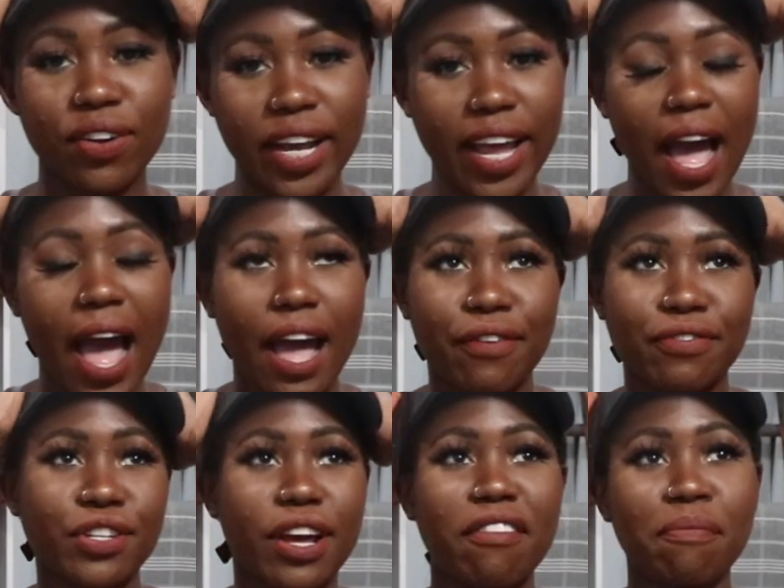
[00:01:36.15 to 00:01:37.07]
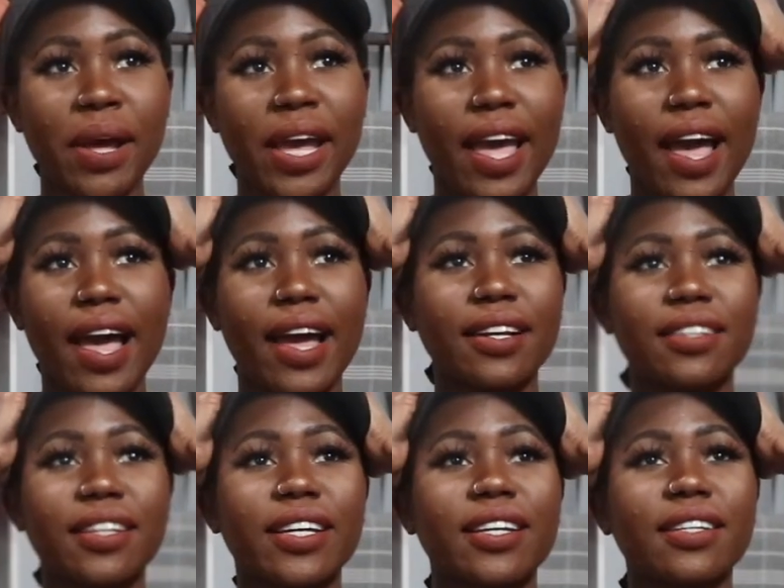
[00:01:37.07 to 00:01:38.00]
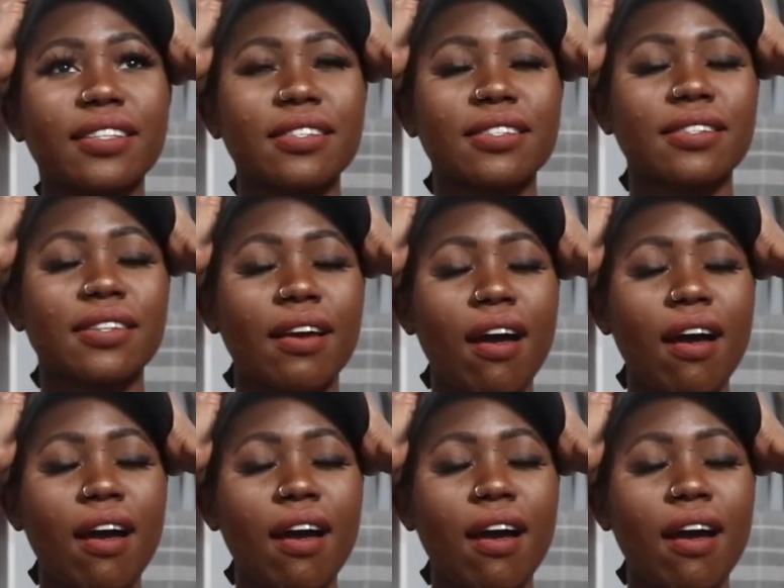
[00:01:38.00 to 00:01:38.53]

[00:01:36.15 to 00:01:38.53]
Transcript: I have to have my hat. Like it